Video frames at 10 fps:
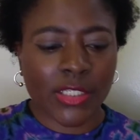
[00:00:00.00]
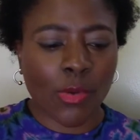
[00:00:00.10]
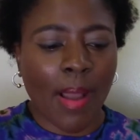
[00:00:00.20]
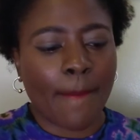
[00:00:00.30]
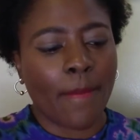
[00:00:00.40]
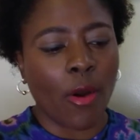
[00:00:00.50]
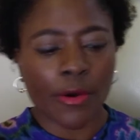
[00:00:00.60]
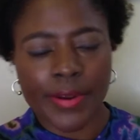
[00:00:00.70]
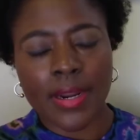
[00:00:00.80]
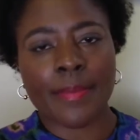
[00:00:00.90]
So I
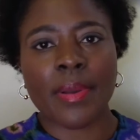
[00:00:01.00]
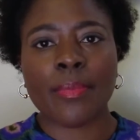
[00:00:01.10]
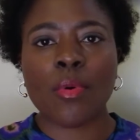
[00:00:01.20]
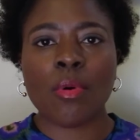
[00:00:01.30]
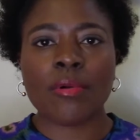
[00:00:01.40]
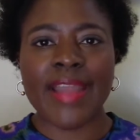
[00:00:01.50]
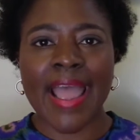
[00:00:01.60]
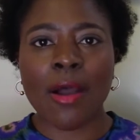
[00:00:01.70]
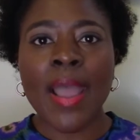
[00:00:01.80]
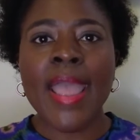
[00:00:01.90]
hurried up and pulled
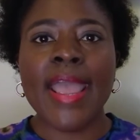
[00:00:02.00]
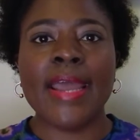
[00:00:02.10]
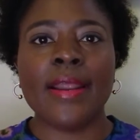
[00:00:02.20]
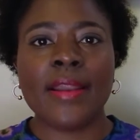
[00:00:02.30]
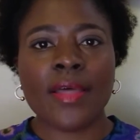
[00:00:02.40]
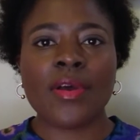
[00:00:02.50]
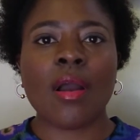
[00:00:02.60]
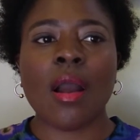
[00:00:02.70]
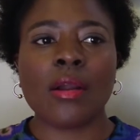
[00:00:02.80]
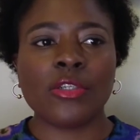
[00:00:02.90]
out and another
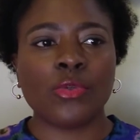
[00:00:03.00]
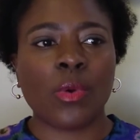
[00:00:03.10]
car